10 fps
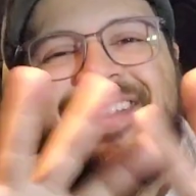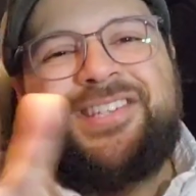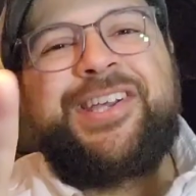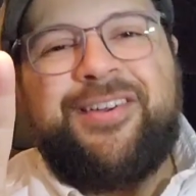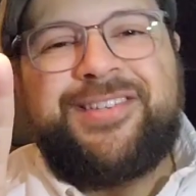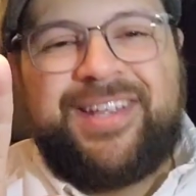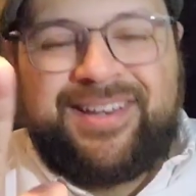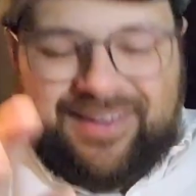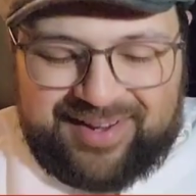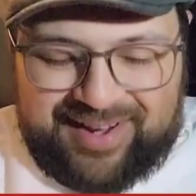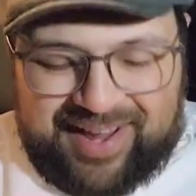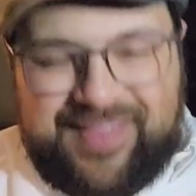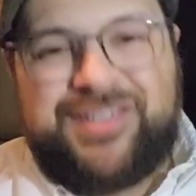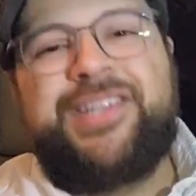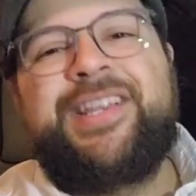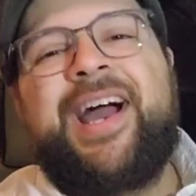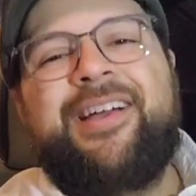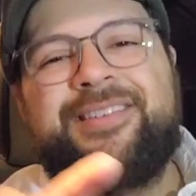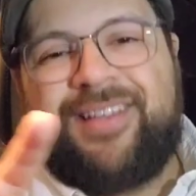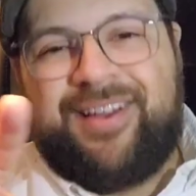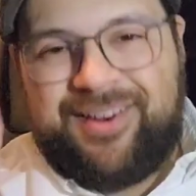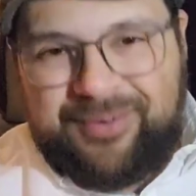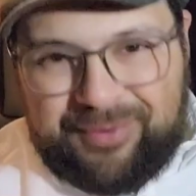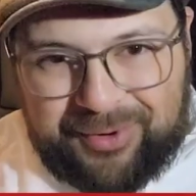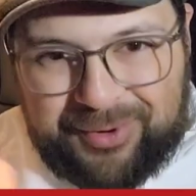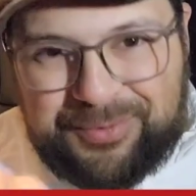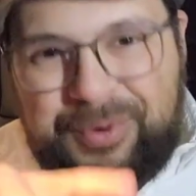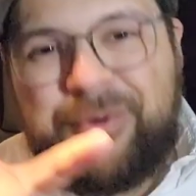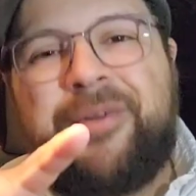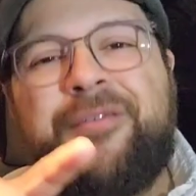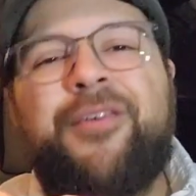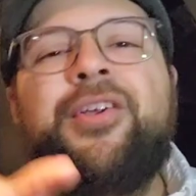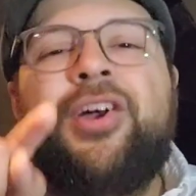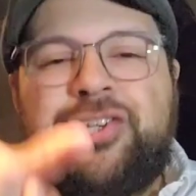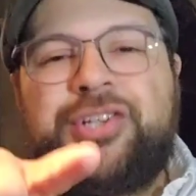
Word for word: And then she goes in, and then she dials on her old rotary phone.